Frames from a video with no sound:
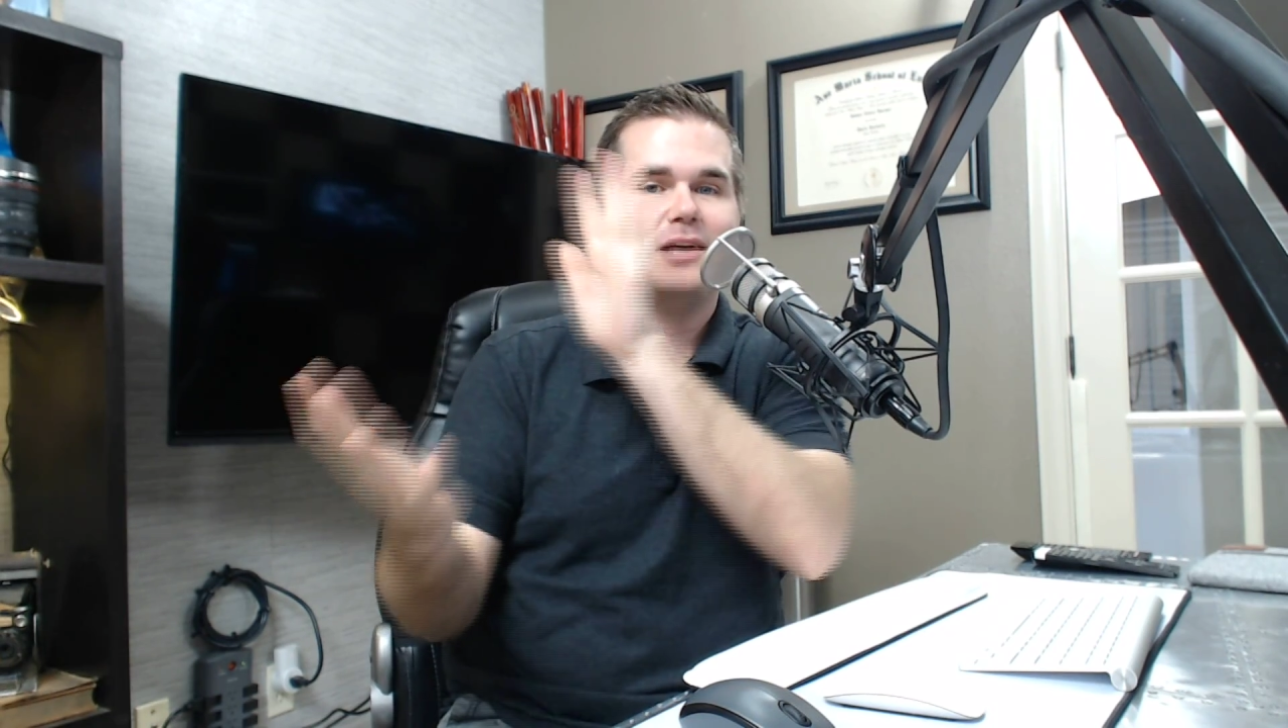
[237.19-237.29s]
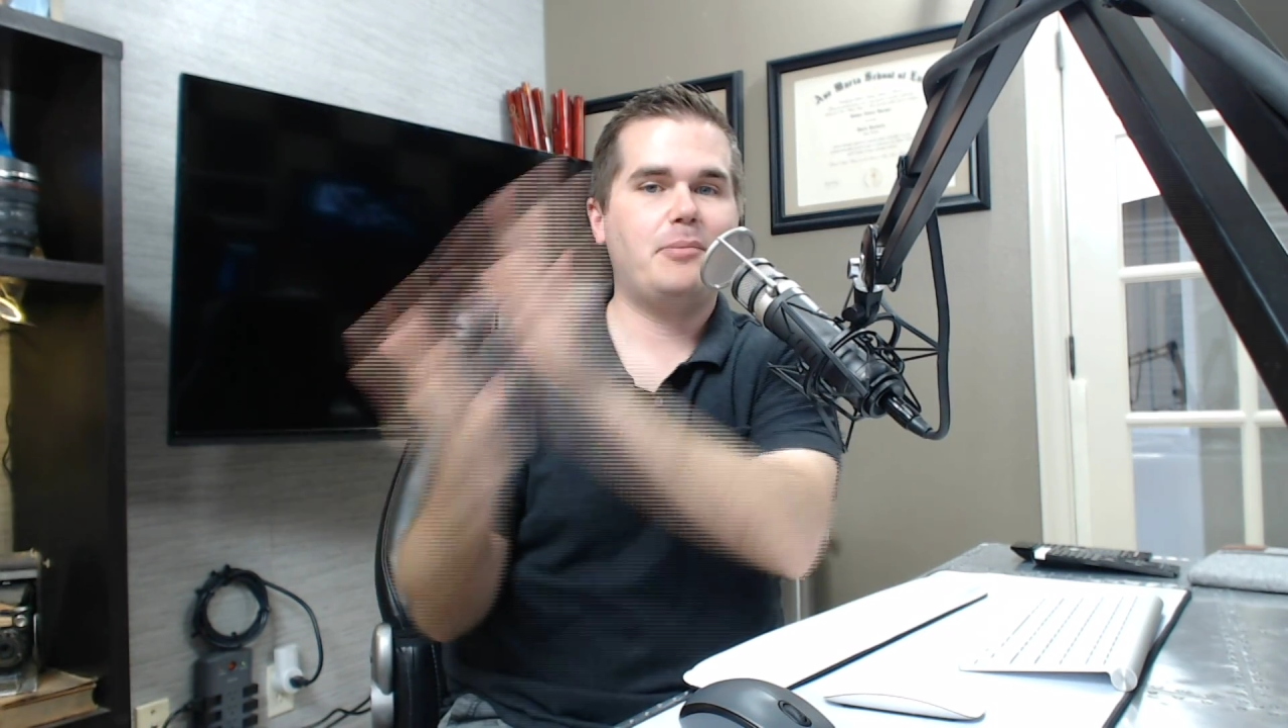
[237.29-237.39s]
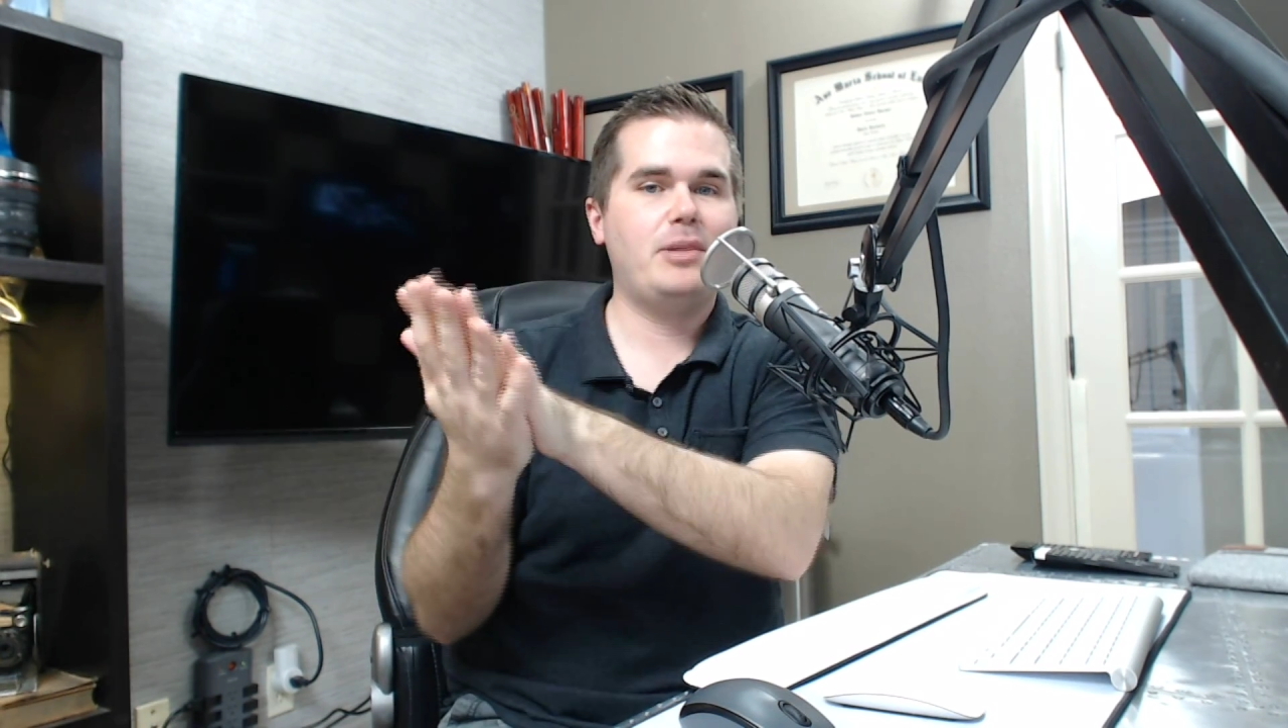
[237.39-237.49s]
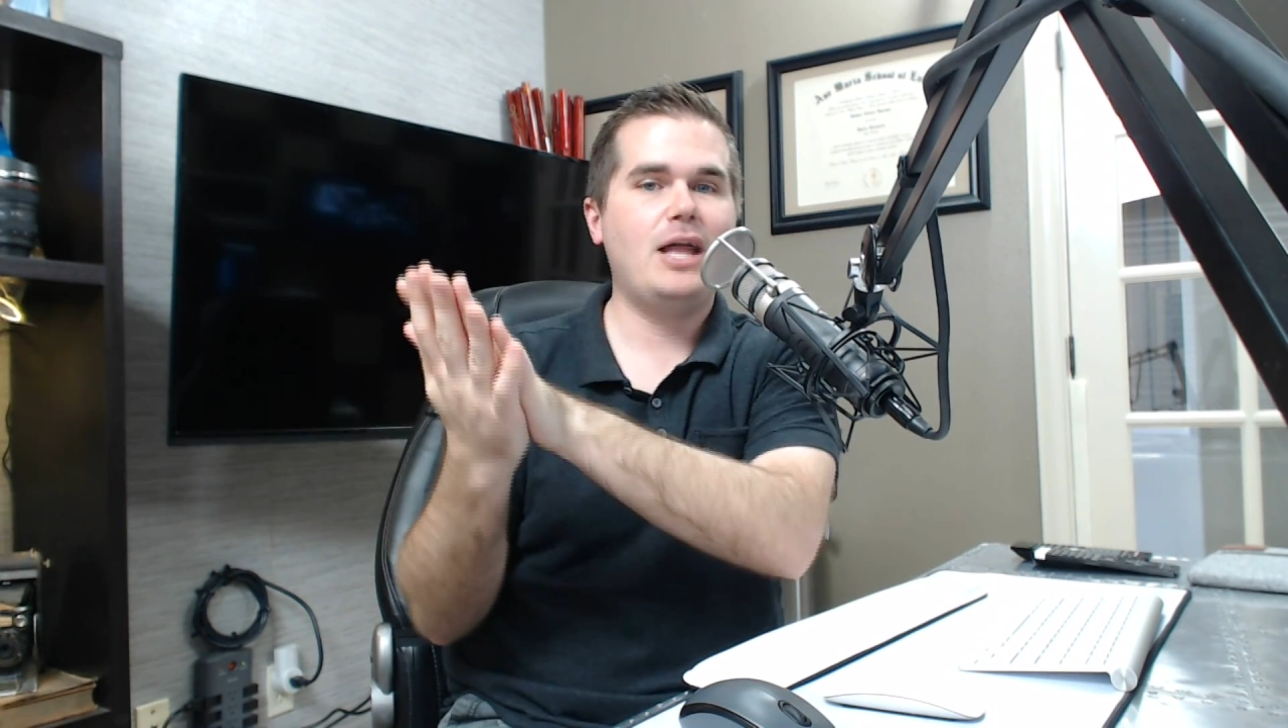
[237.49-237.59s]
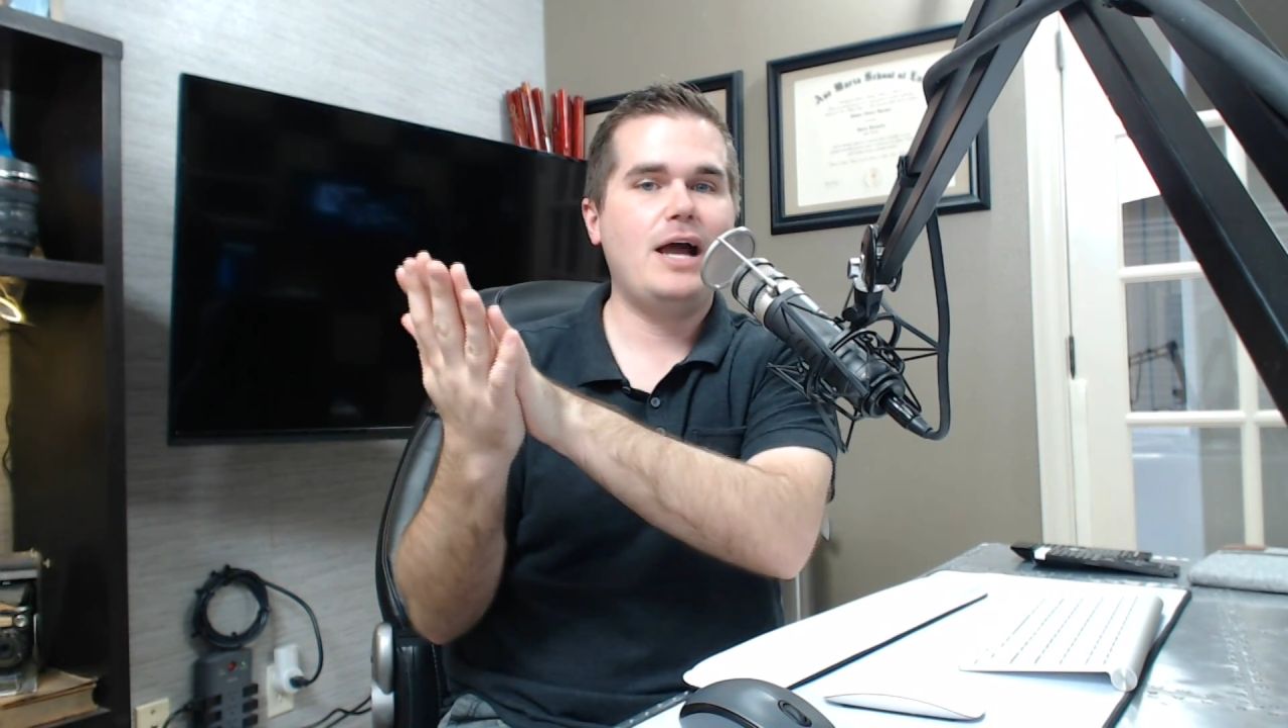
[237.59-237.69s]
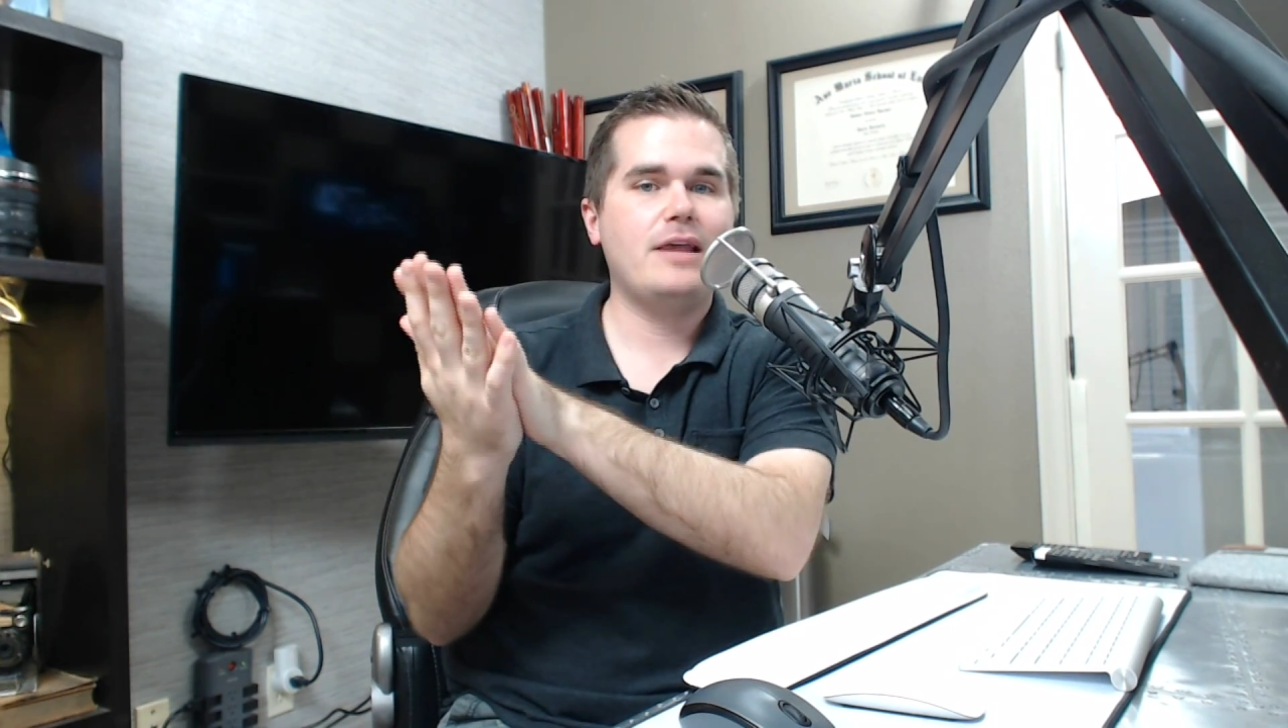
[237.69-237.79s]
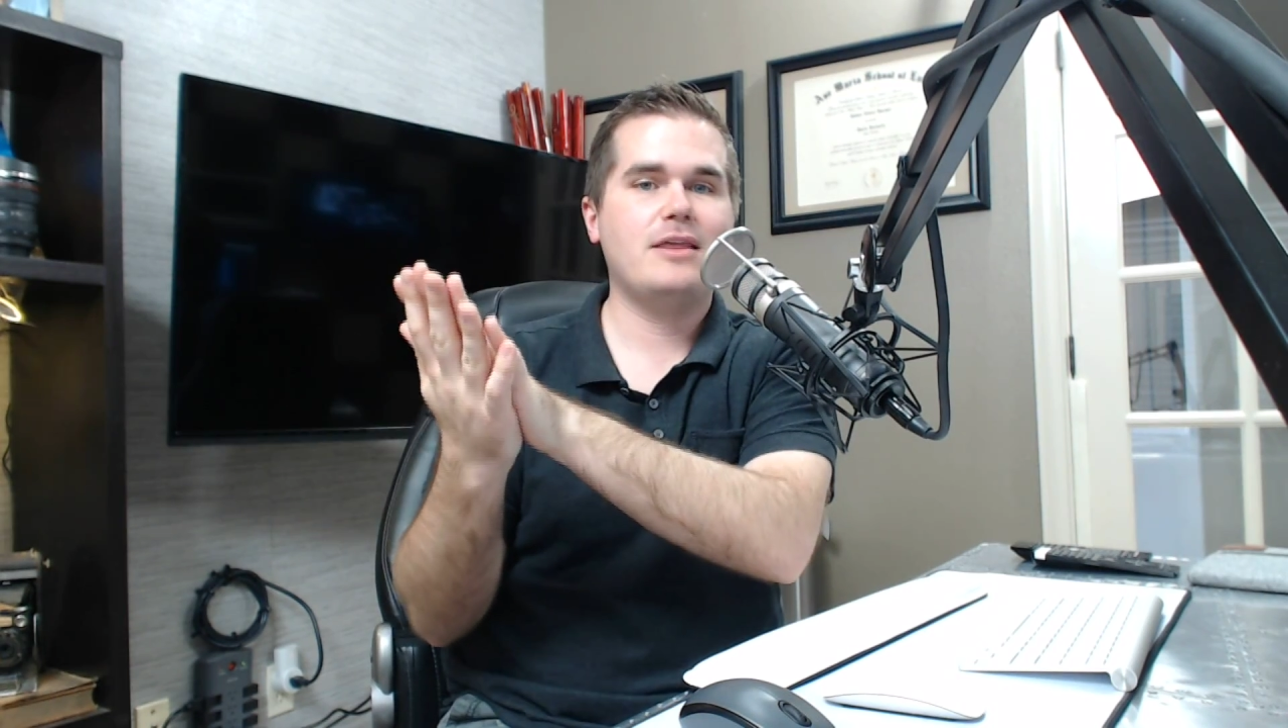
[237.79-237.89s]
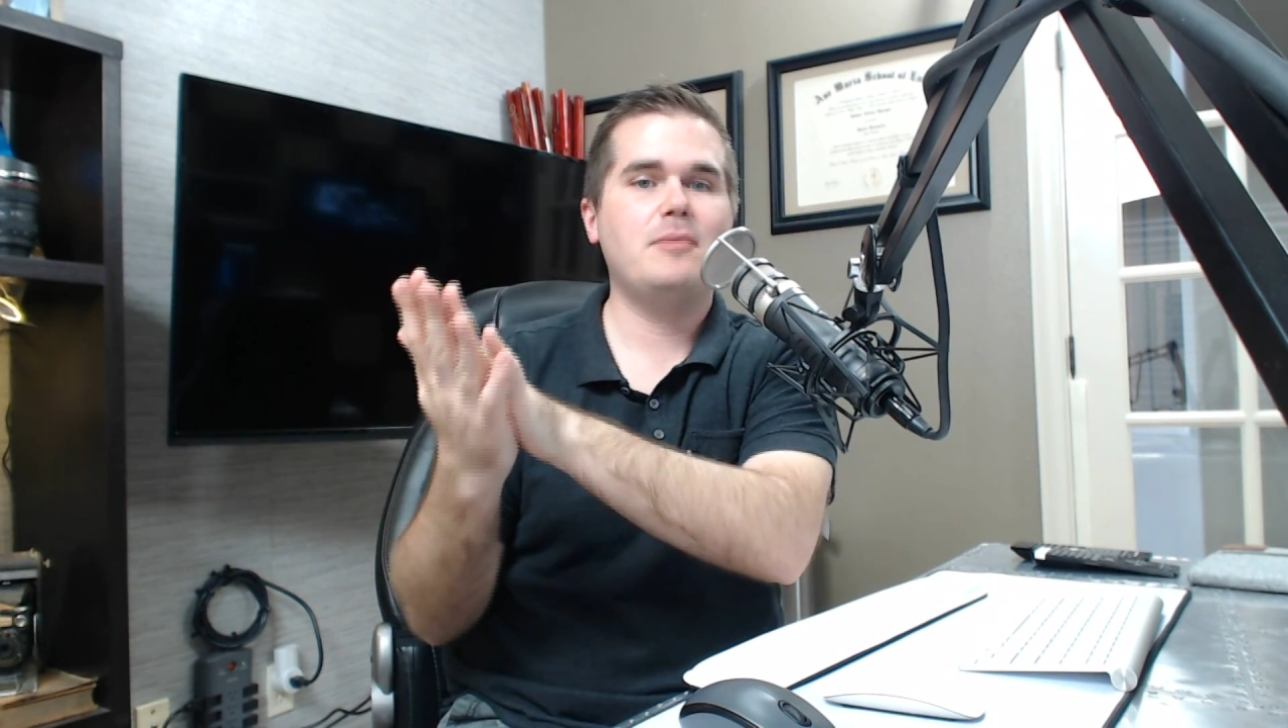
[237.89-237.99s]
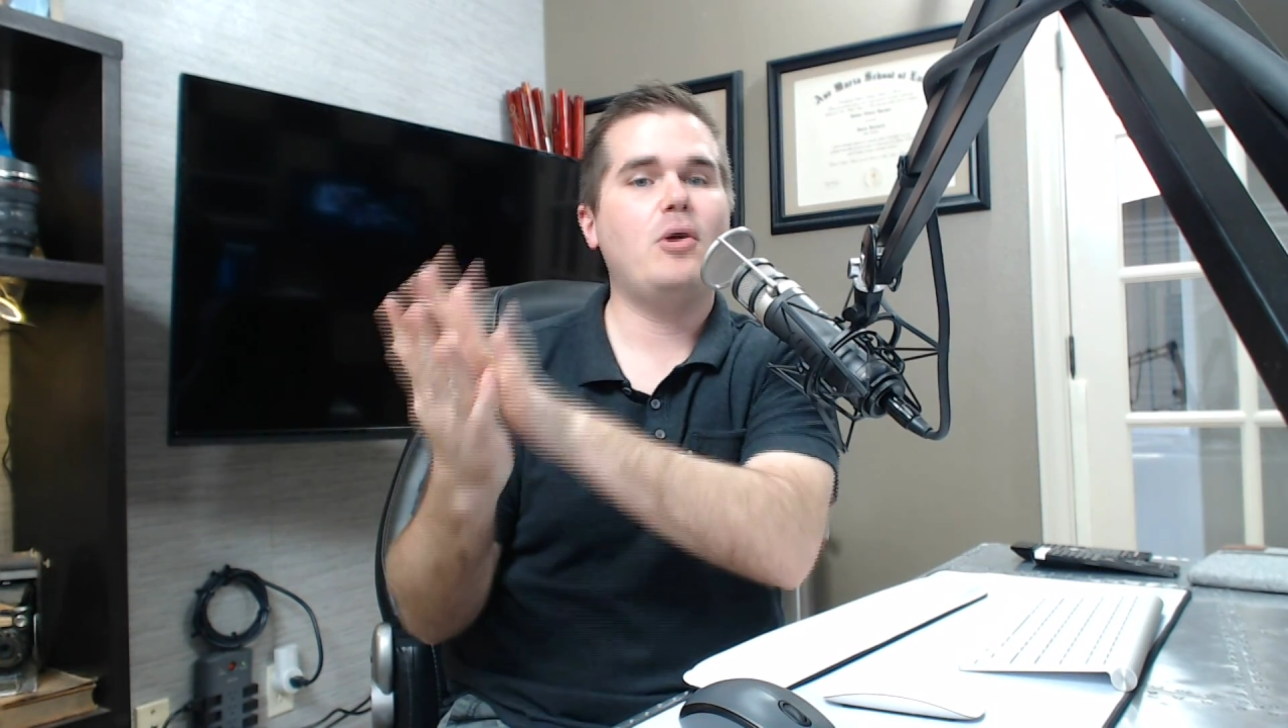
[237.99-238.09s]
applying them